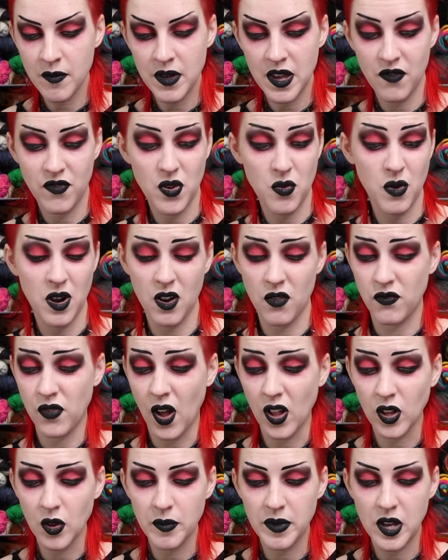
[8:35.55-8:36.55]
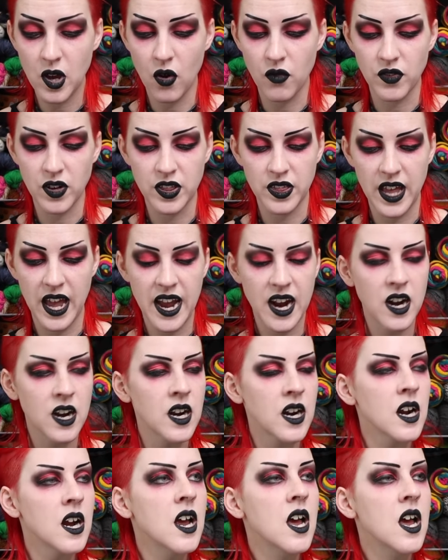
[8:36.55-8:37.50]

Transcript: if you want to follow me over there.